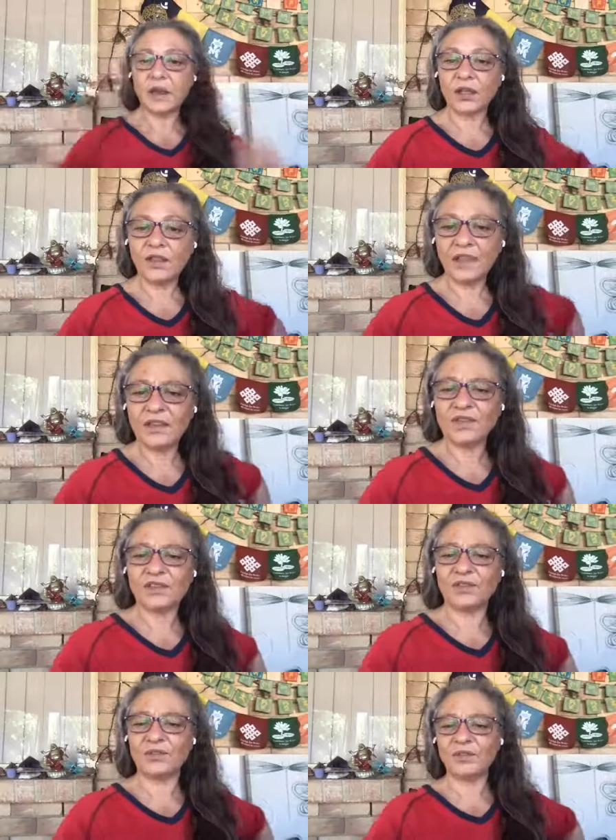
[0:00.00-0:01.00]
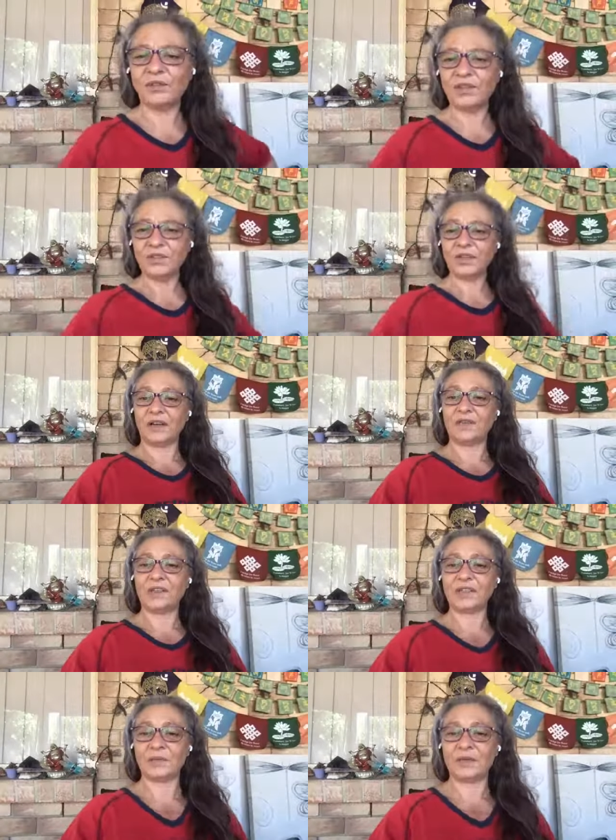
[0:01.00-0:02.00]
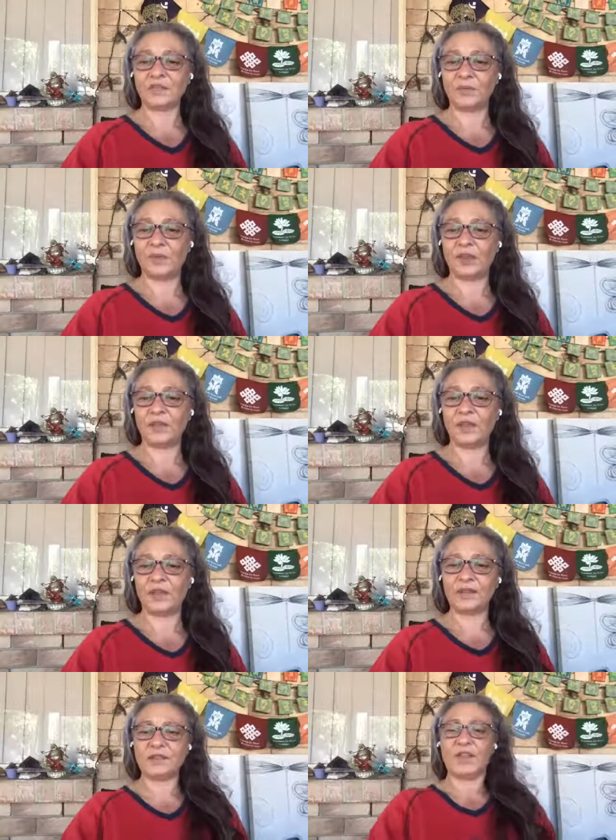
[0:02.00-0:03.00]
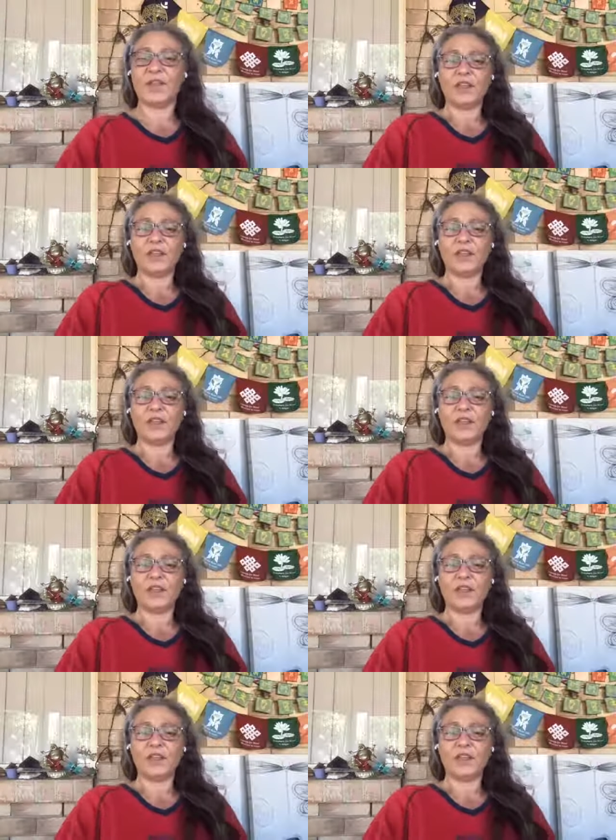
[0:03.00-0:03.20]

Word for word: Oh, thank you, Sean. I've learned so much from you over years.